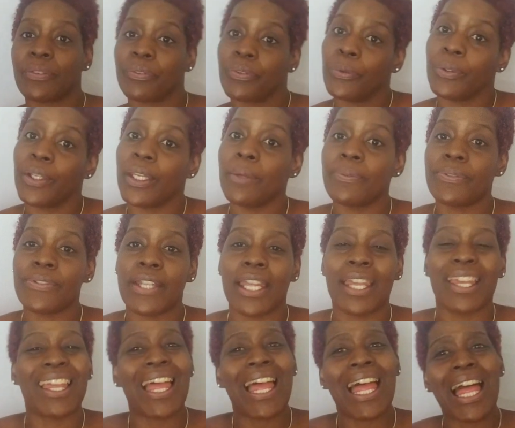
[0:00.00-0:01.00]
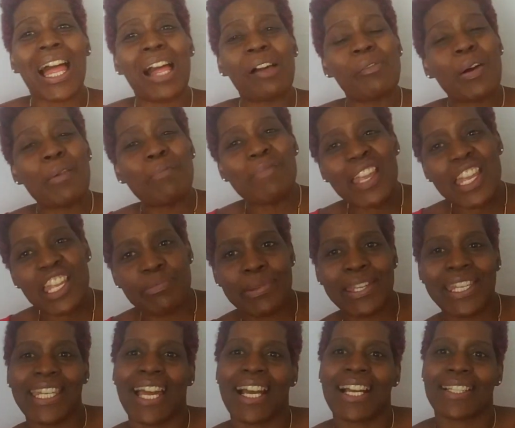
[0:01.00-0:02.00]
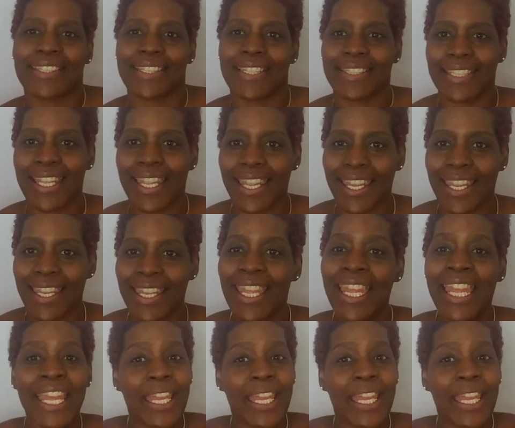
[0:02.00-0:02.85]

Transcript: if you keep saying, well, maybe not today,